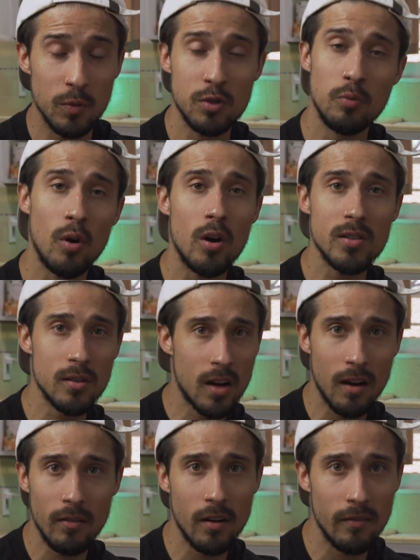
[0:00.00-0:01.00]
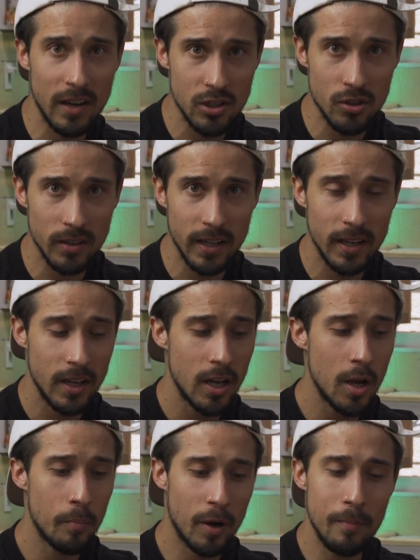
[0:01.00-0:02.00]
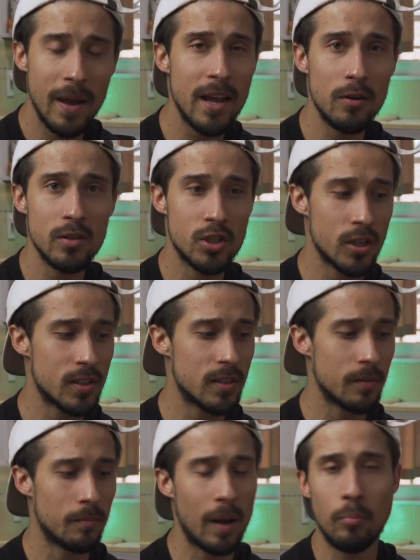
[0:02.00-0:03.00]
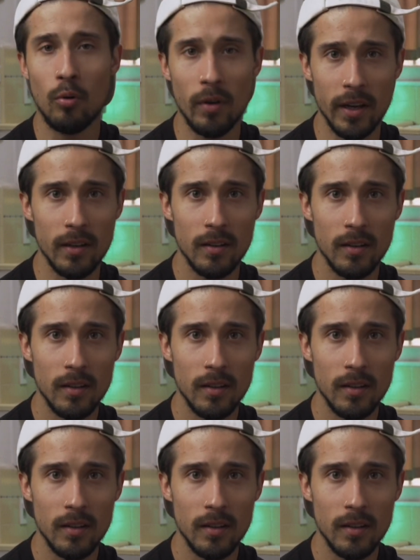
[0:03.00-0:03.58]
which we'll also cover eventually. But a mayo is just, my point,